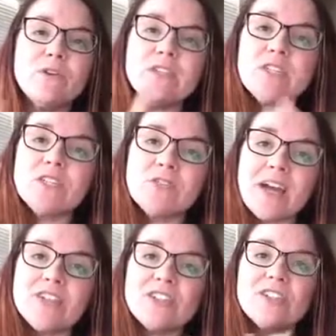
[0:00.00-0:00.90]
those
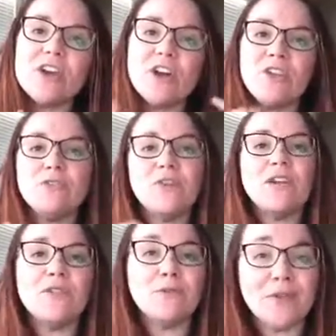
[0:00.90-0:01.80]
distractions are you
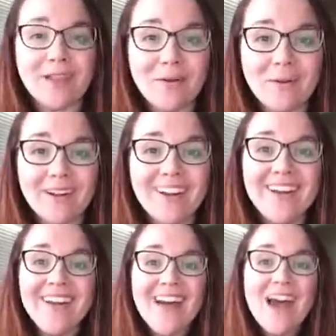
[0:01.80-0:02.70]
trying to avoid that work.
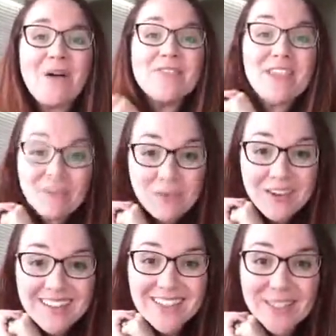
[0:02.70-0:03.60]
I'll never
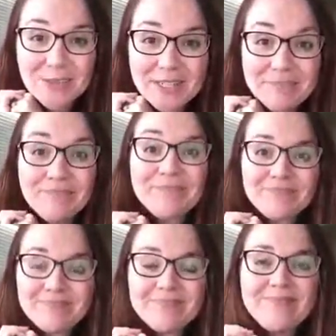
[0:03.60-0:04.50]
forget this story.
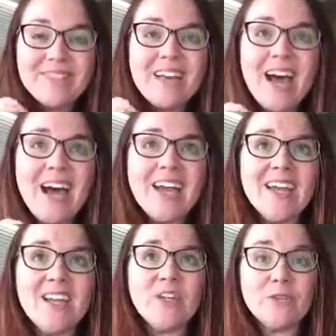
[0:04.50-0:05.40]

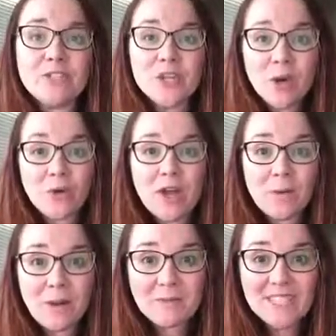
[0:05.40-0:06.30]
I used to own
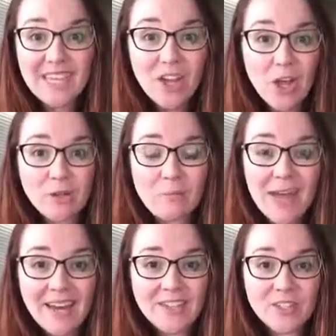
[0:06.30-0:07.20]
a website called
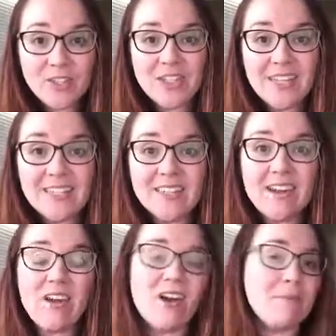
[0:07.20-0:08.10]

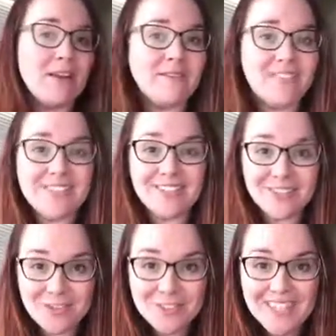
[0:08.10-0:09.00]
paddedtushtstats.com. I've since
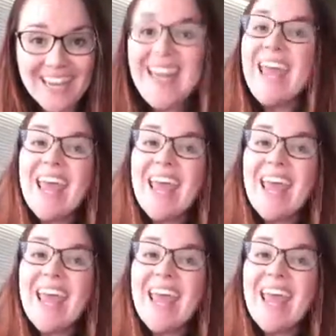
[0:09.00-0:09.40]
sold it.